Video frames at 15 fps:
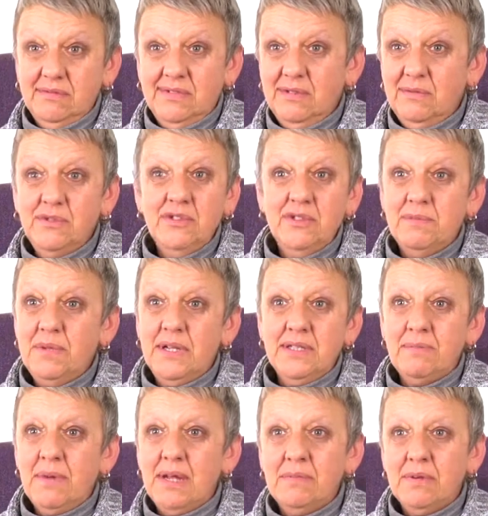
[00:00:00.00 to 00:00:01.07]
they were just a piece
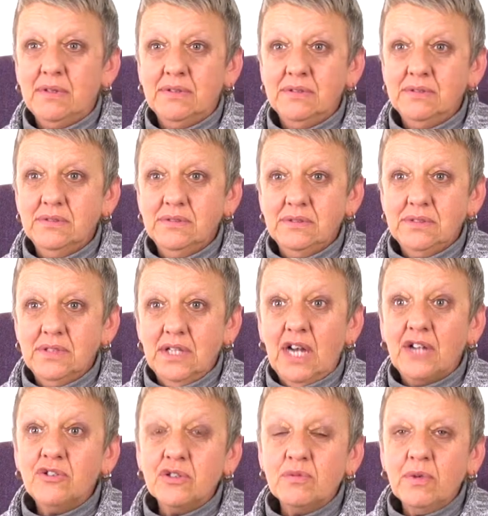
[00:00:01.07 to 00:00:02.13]
of paper.
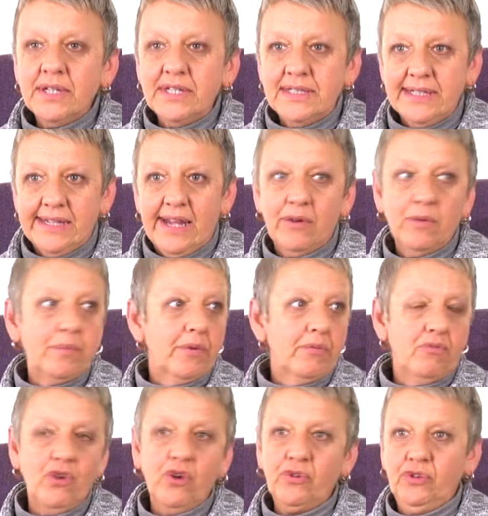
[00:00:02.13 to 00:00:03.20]
I just wanted to get up
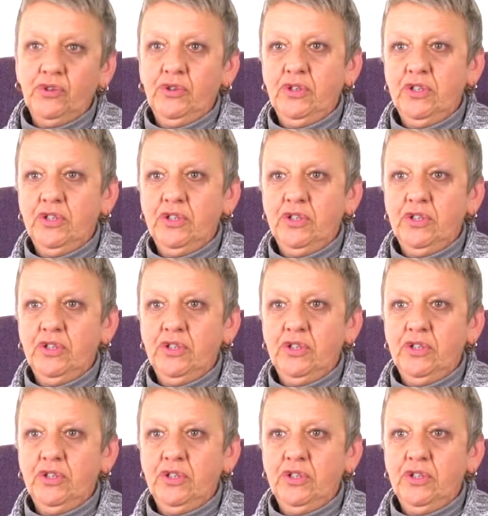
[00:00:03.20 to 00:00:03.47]
and run